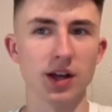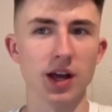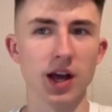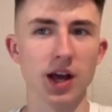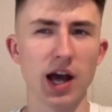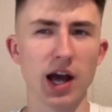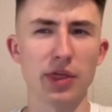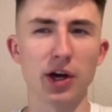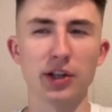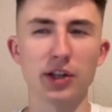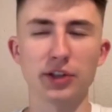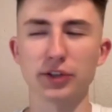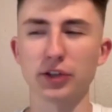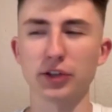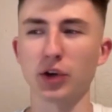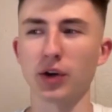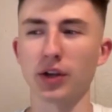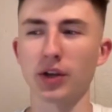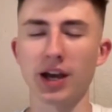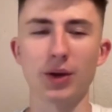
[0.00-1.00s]
I thought
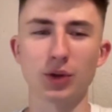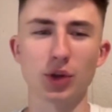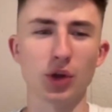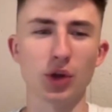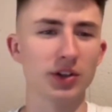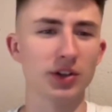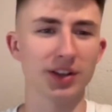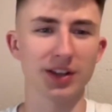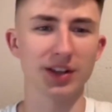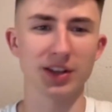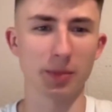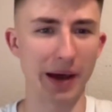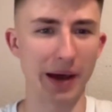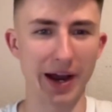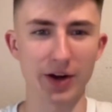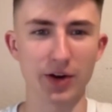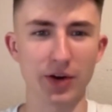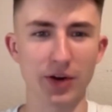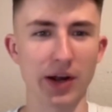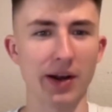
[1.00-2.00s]
so. Yeah. I looked in the
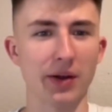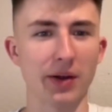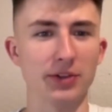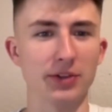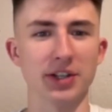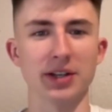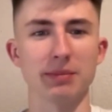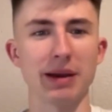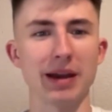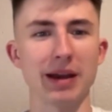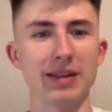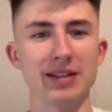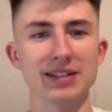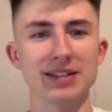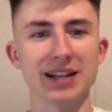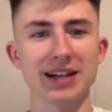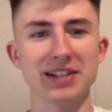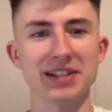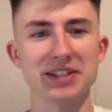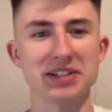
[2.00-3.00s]
background. I was like, man, this
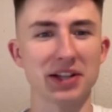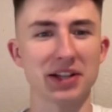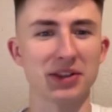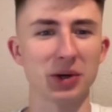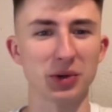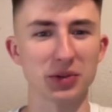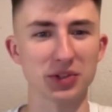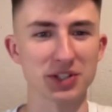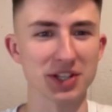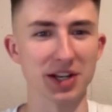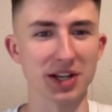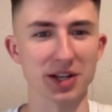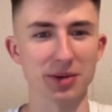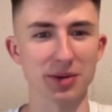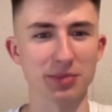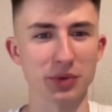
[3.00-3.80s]
guy's got the whole setup.